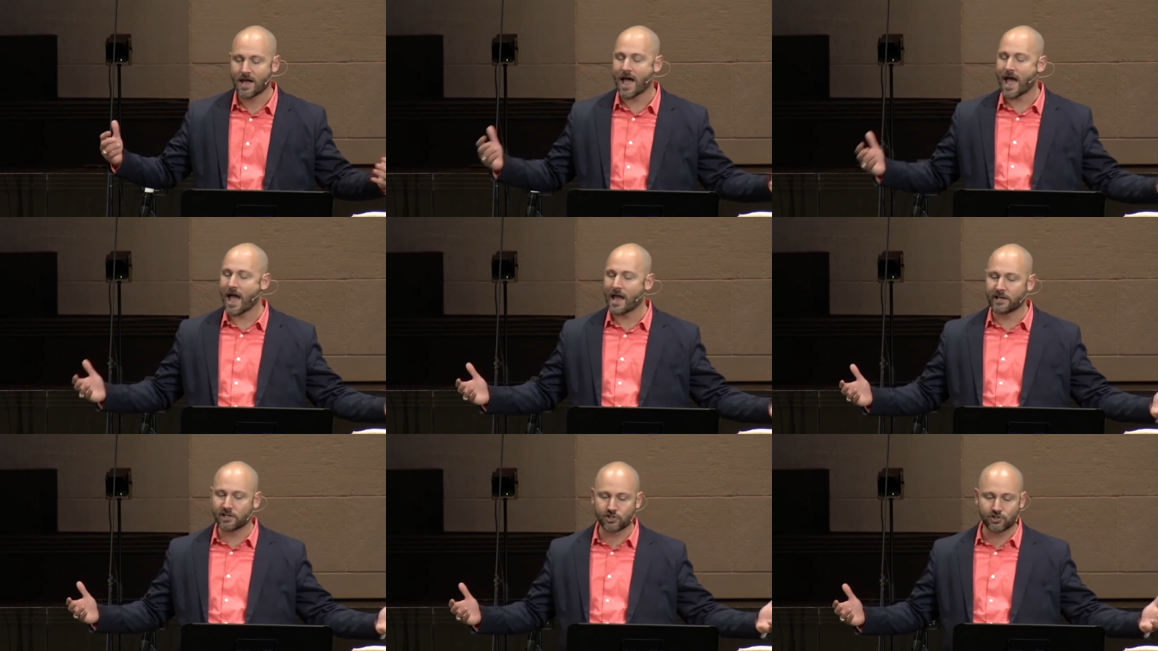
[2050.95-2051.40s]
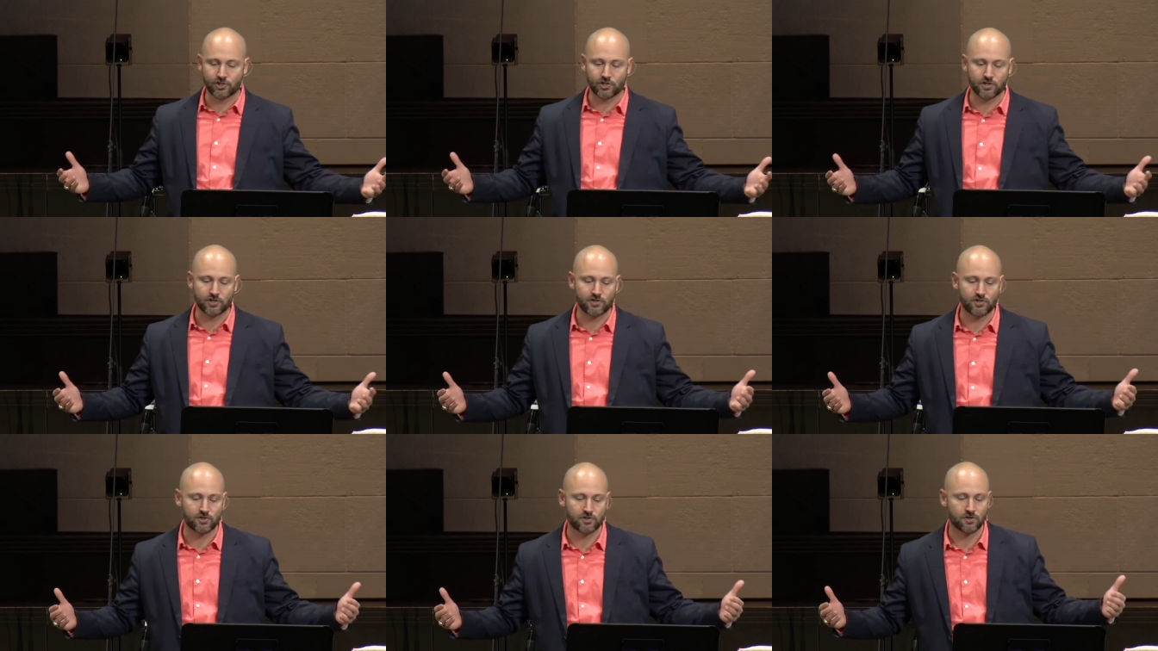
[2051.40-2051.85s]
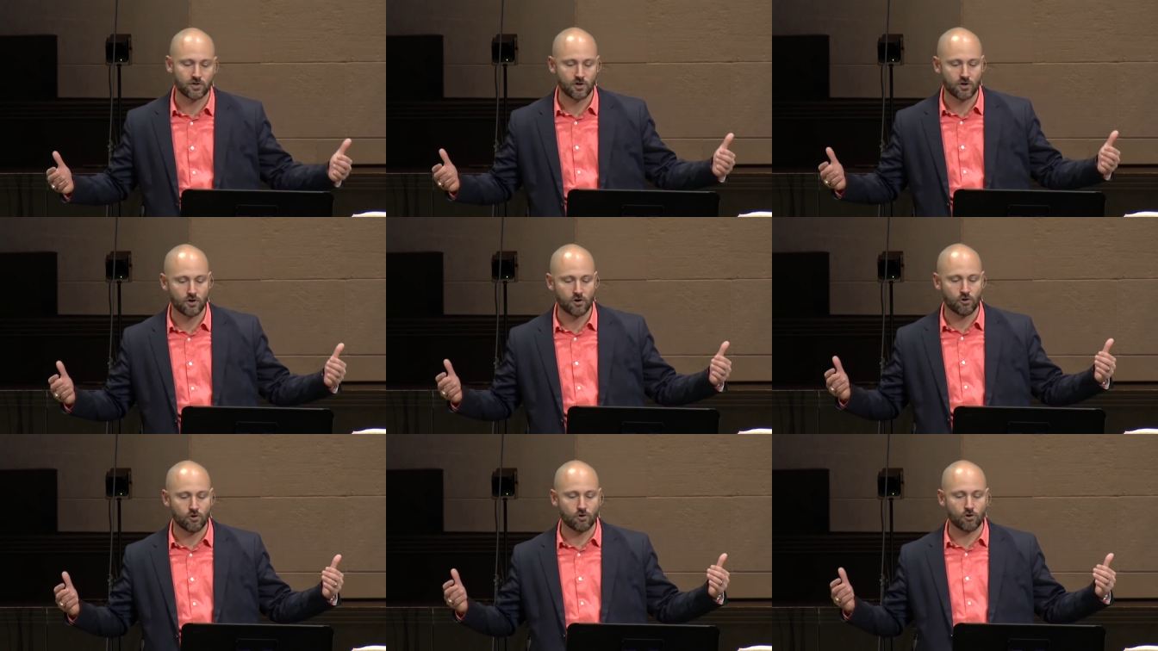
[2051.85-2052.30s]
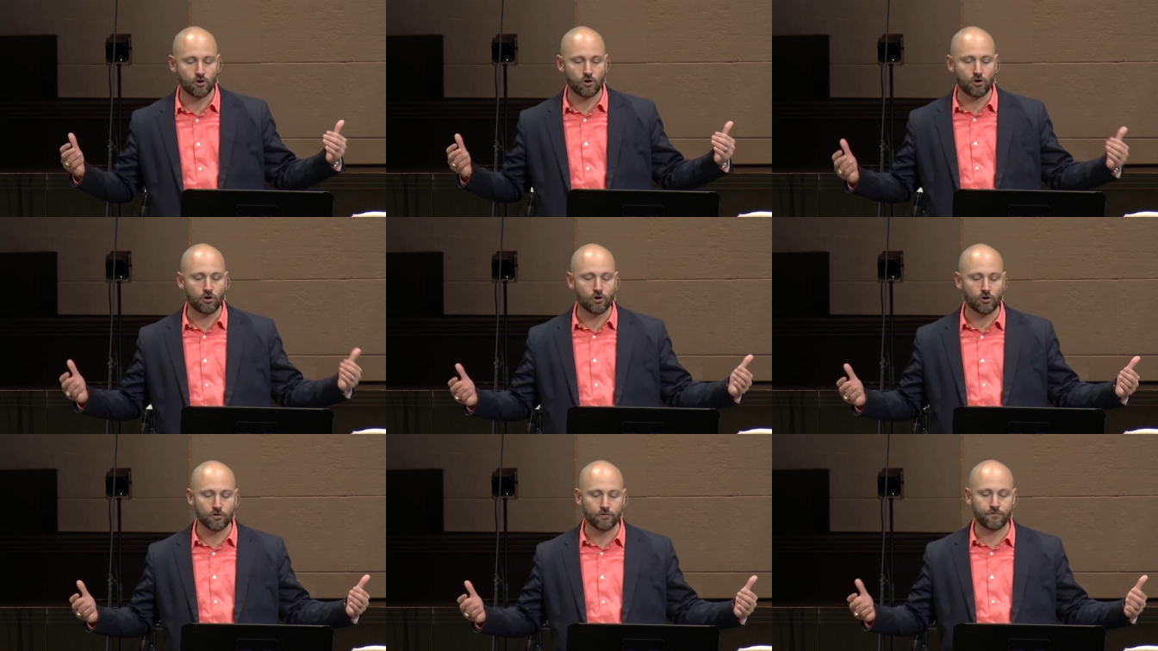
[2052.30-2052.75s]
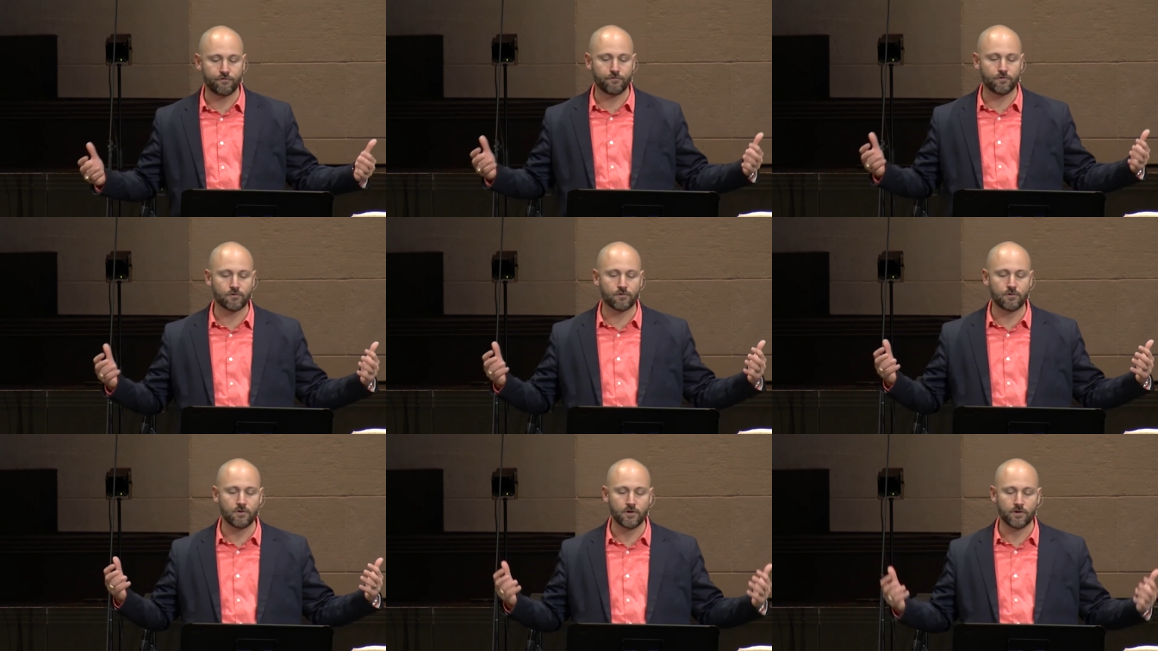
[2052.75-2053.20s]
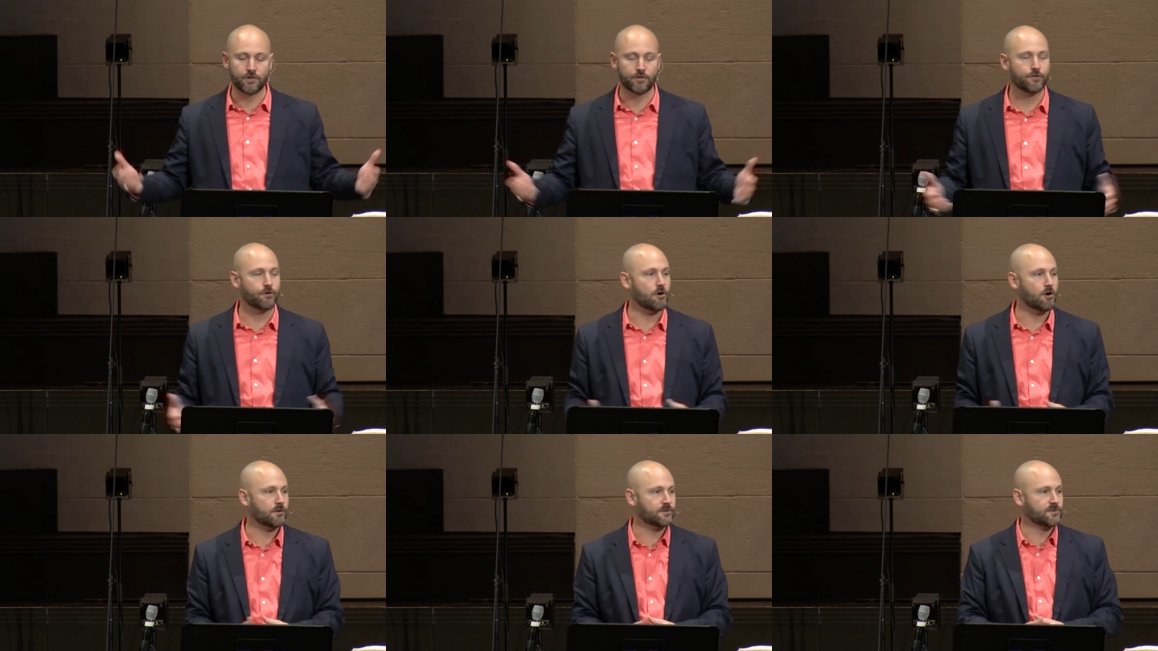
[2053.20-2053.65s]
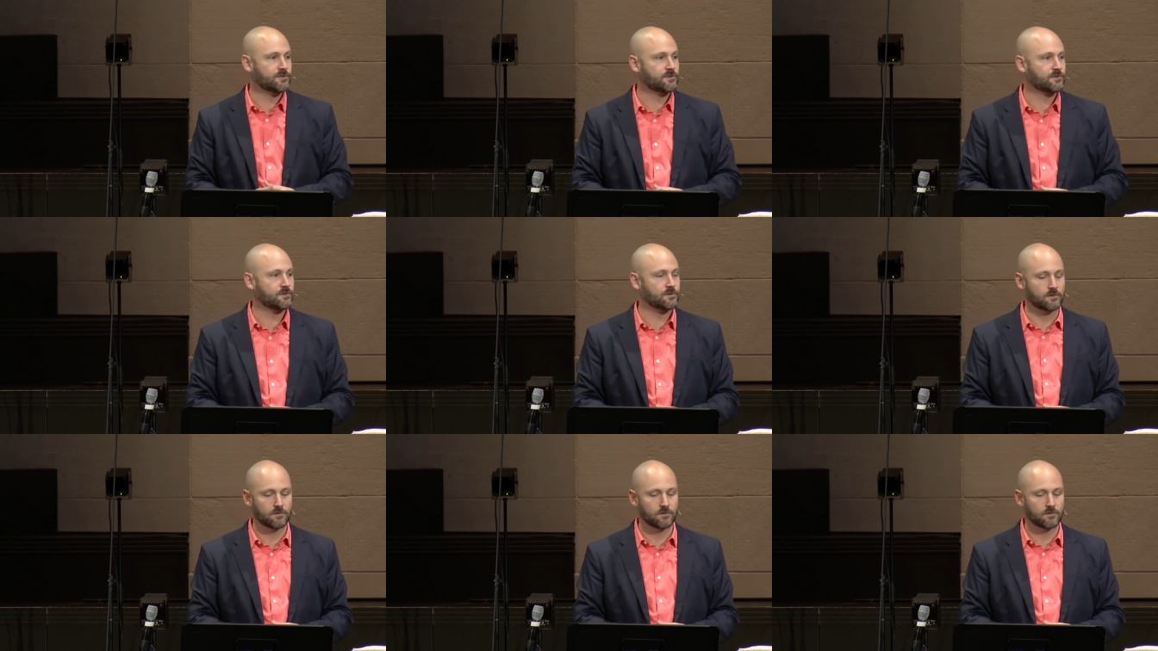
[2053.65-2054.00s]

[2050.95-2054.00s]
anxious or hurtful thoughts.